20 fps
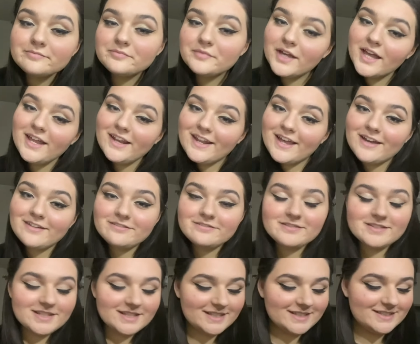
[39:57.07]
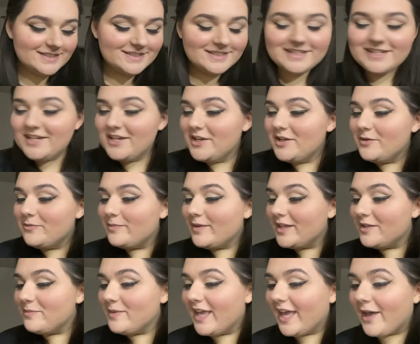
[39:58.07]
enough to make
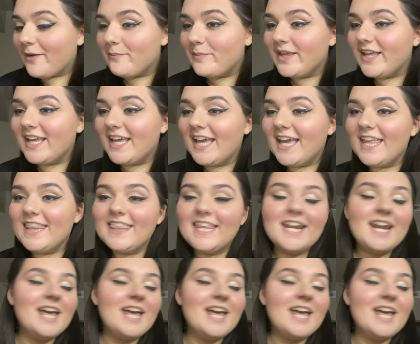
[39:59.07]
me happy. And then I